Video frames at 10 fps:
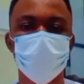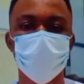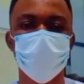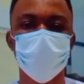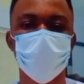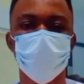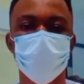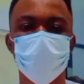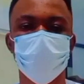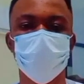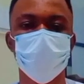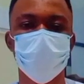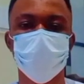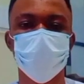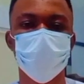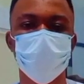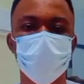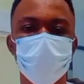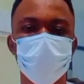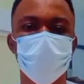How's that feel? That's crazy.
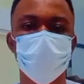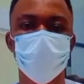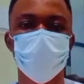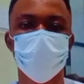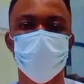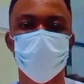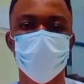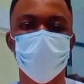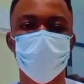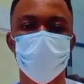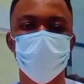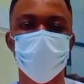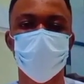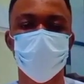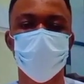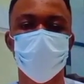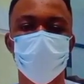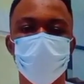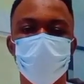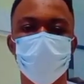Big difference, huh? Oh.
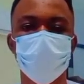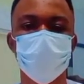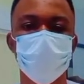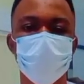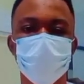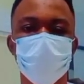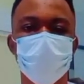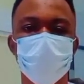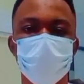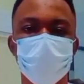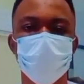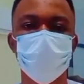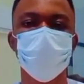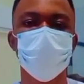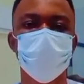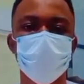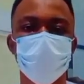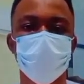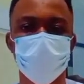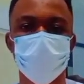And then let's look on this side.
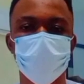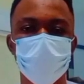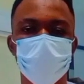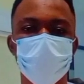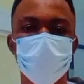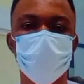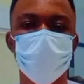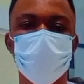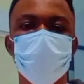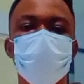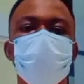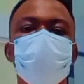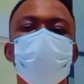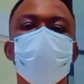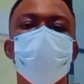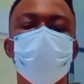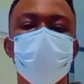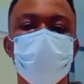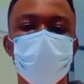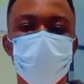See, internal is much better on this uh -huh. side.
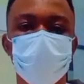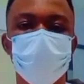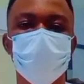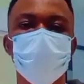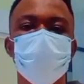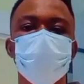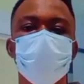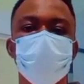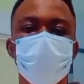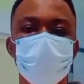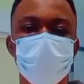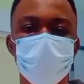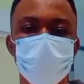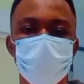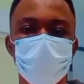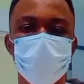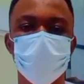A little bit limited here.